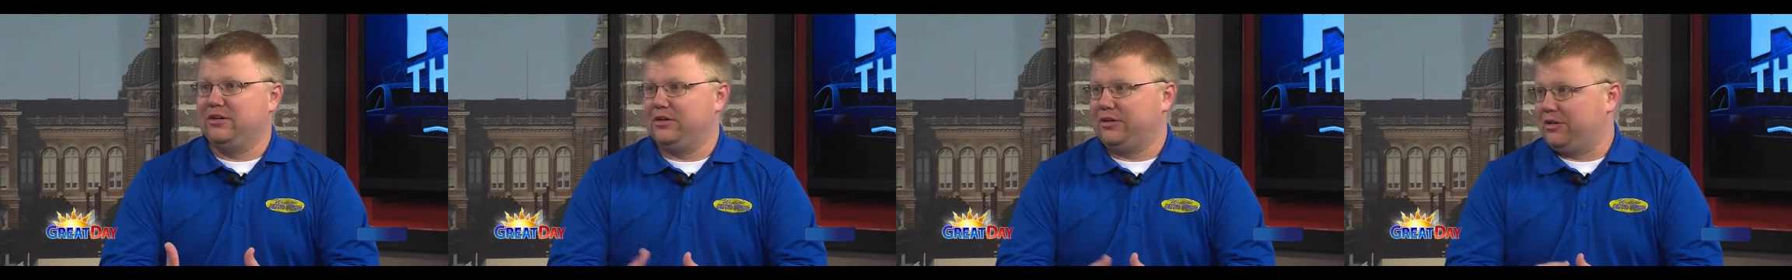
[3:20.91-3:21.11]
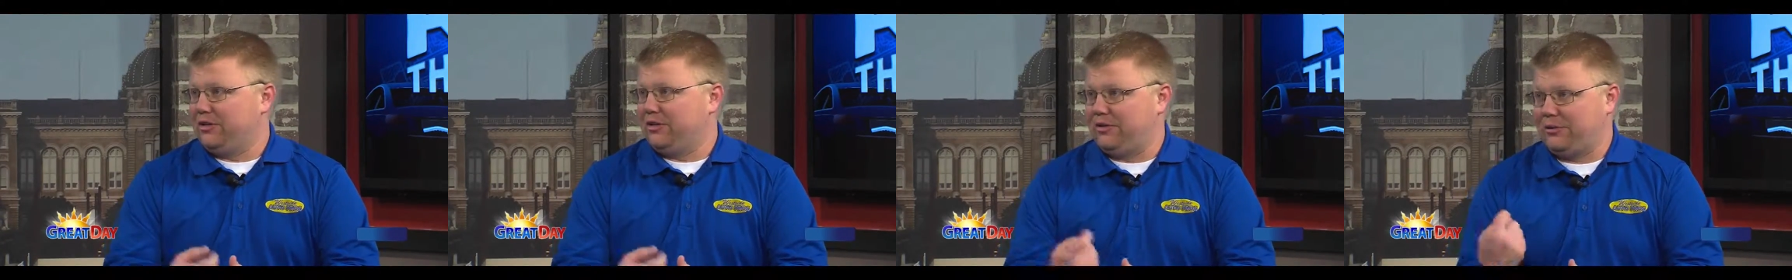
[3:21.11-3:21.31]

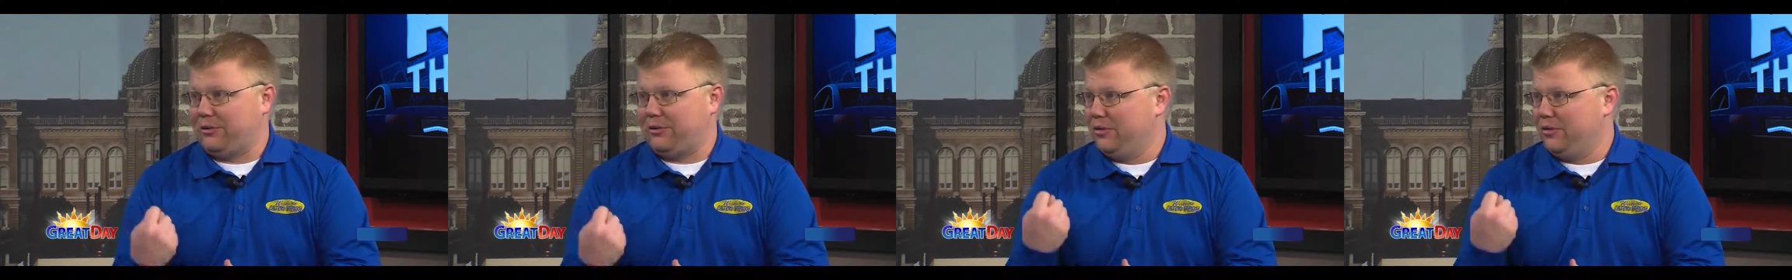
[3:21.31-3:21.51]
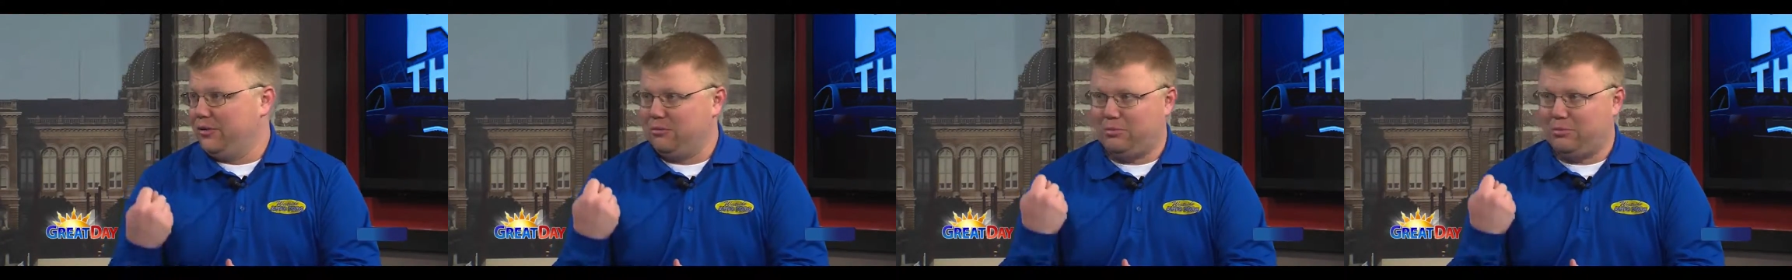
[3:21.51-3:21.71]
you can
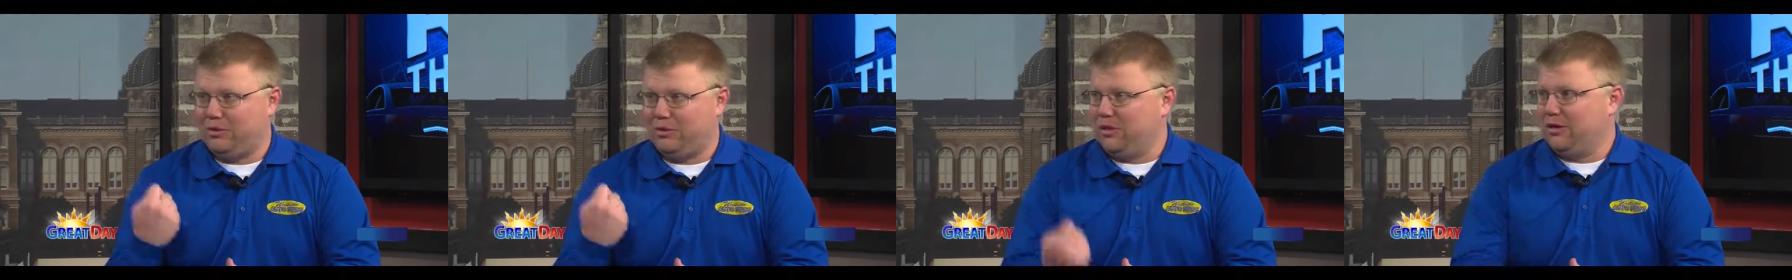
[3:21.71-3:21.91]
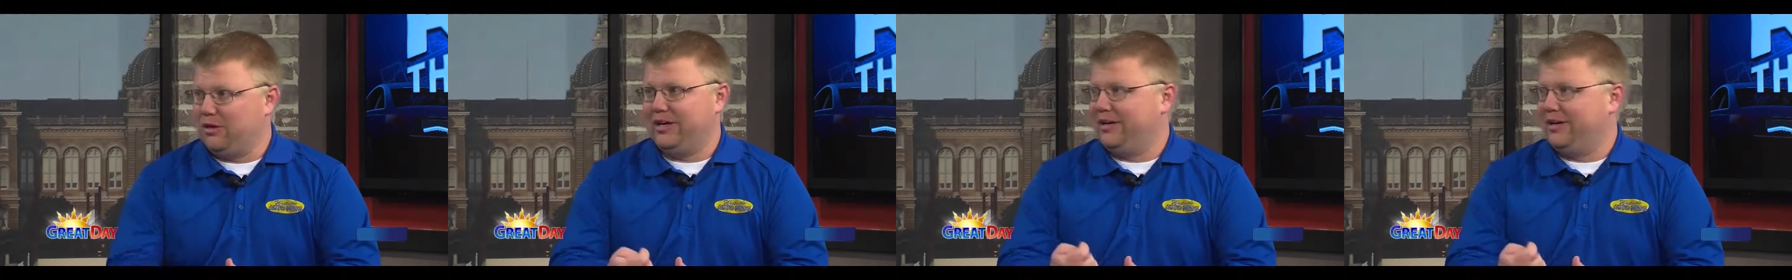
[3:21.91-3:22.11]
throw the
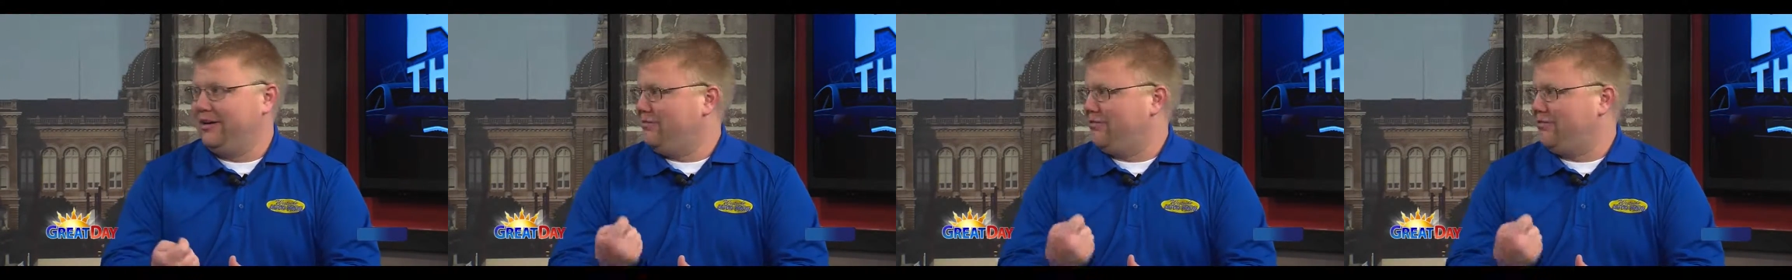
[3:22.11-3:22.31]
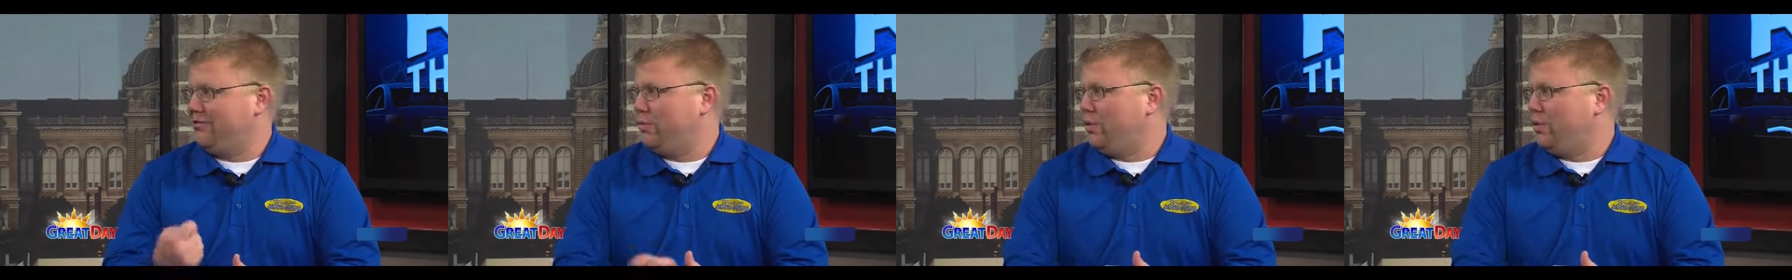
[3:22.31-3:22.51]
plug in
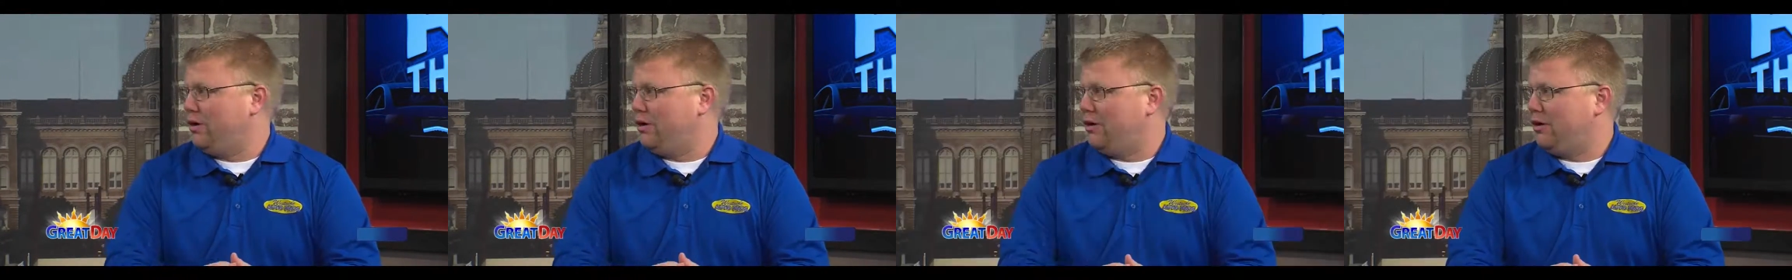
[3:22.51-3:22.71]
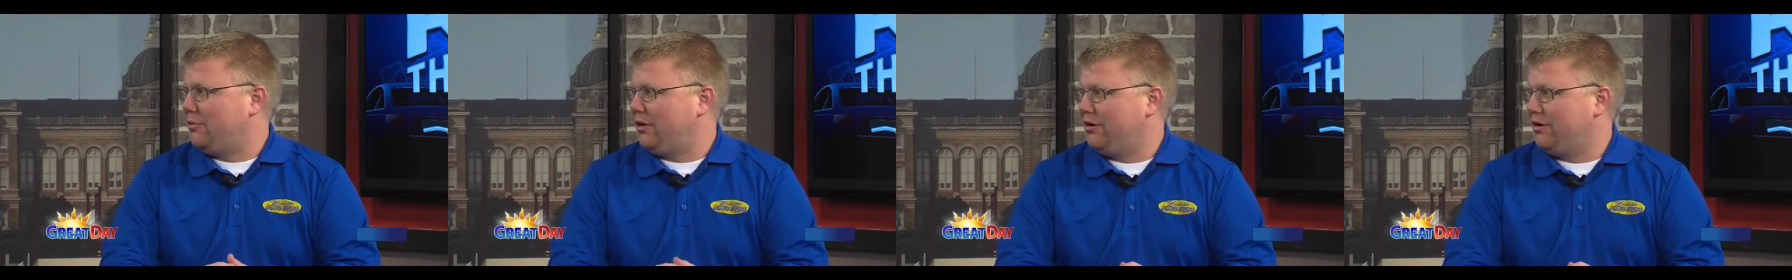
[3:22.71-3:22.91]
it from
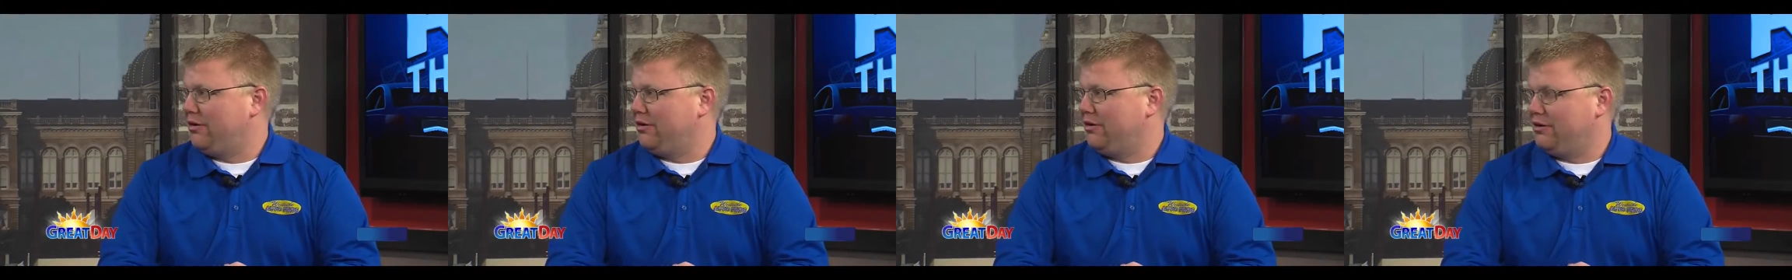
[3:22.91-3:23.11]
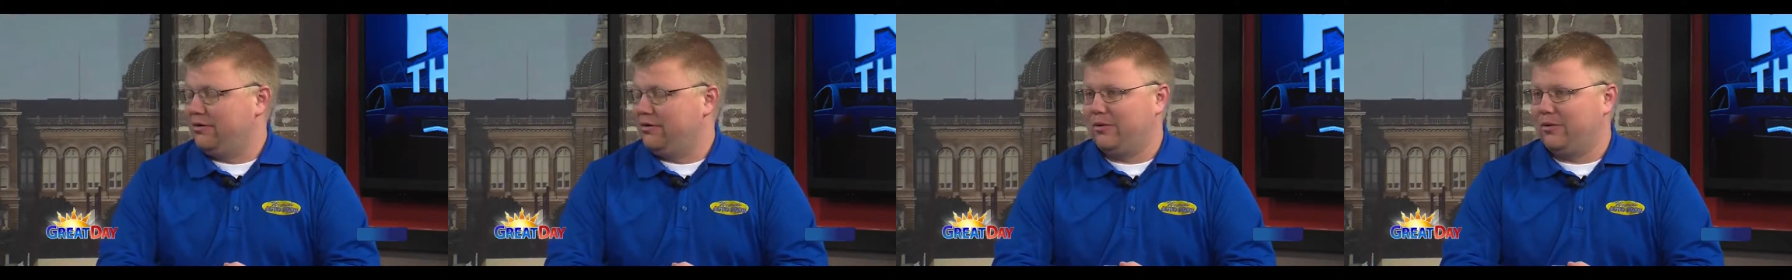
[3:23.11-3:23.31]

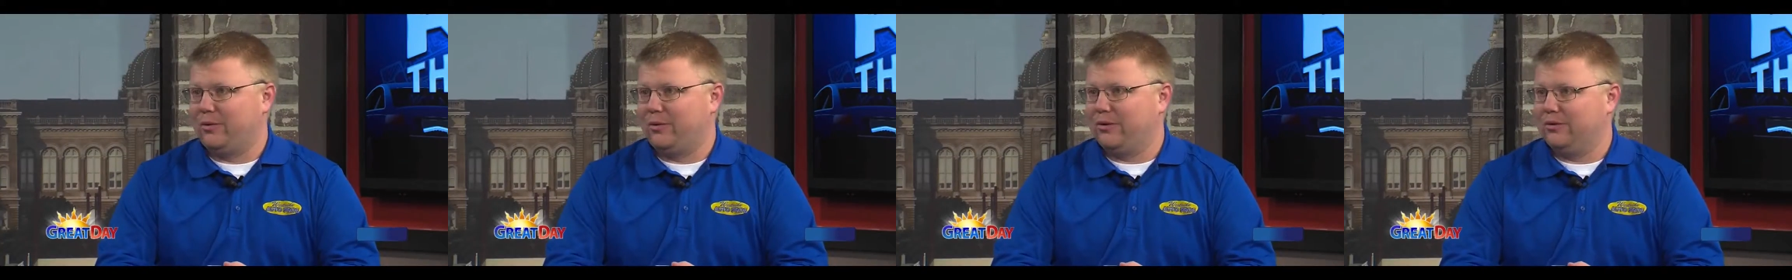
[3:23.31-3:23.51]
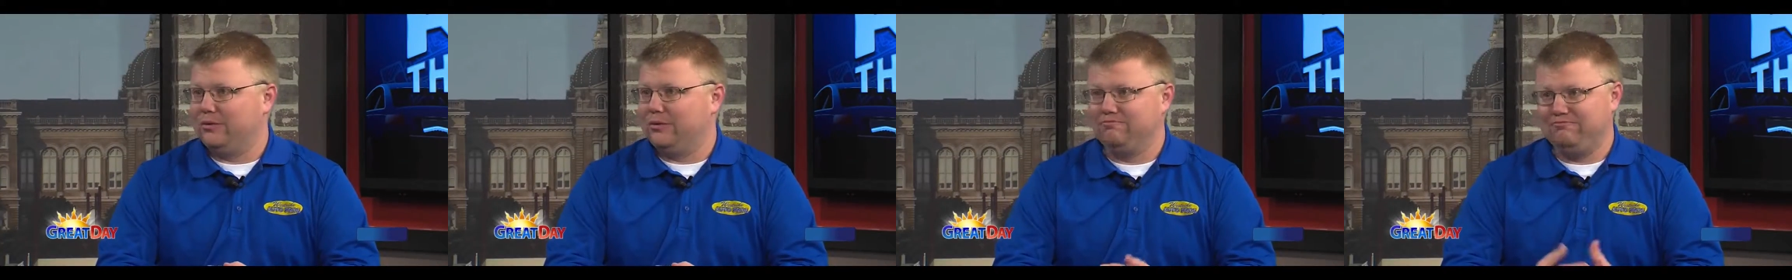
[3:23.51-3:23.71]
Walmart,
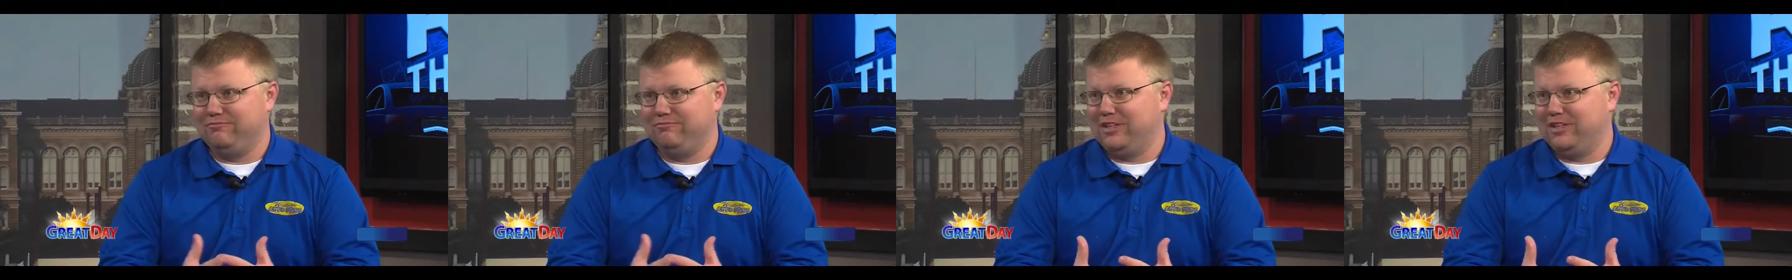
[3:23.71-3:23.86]
or